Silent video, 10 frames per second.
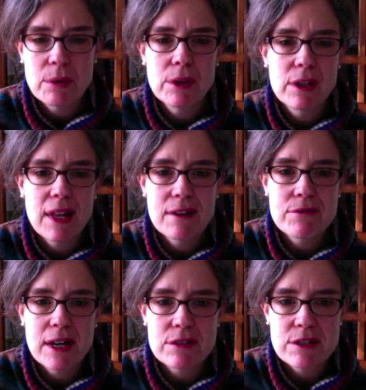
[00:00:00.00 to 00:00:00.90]
will love
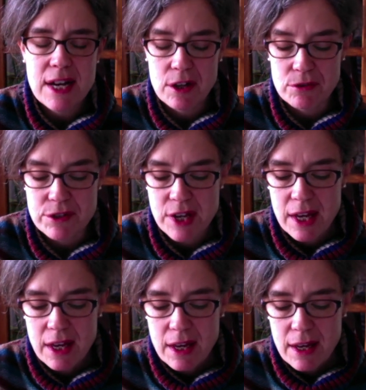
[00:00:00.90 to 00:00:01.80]
ourselves,
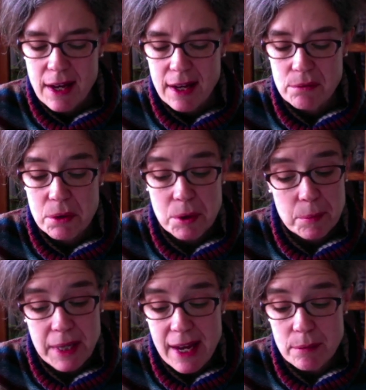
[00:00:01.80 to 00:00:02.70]
and we will
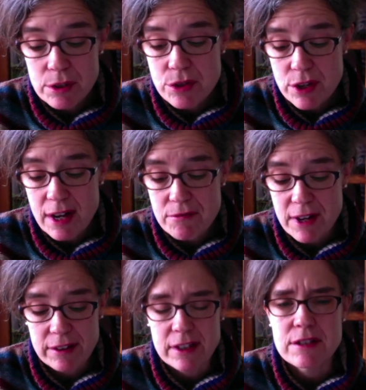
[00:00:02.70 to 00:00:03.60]
be able to love
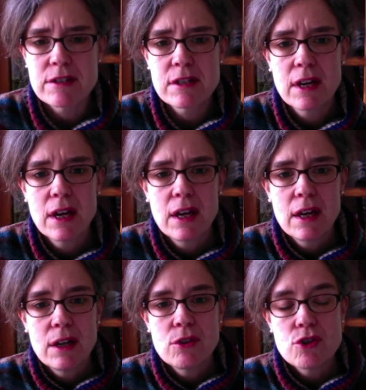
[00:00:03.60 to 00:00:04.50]
others,
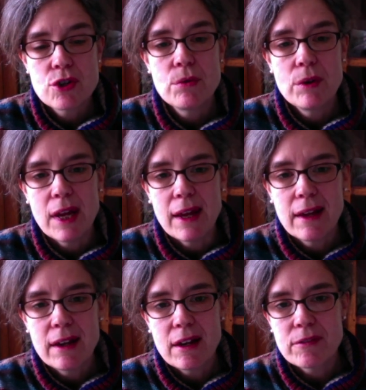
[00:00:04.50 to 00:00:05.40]
truly
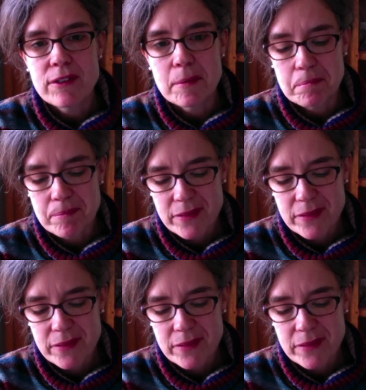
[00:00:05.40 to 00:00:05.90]
love them.